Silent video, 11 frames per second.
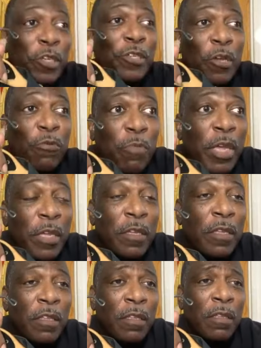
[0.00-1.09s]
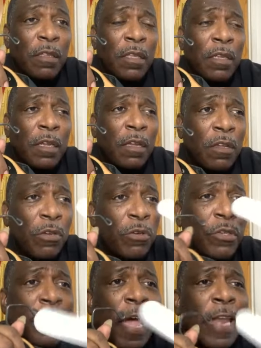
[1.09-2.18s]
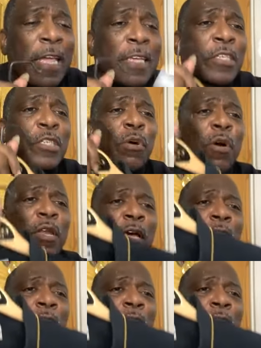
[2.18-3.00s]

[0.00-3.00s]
this on me. That is showing